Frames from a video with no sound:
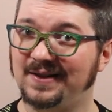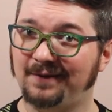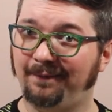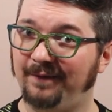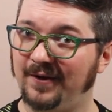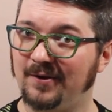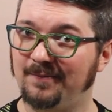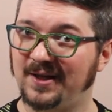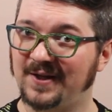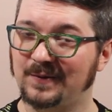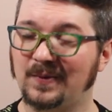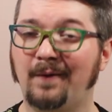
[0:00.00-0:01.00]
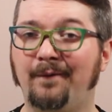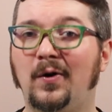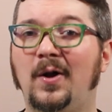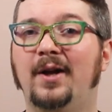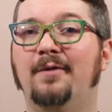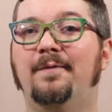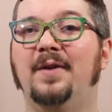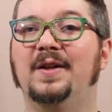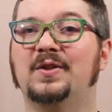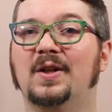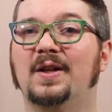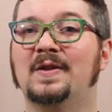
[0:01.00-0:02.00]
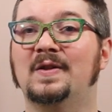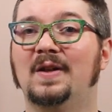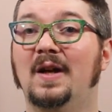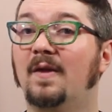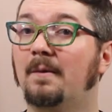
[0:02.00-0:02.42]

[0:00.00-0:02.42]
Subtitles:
this film has with the Fallout franchise.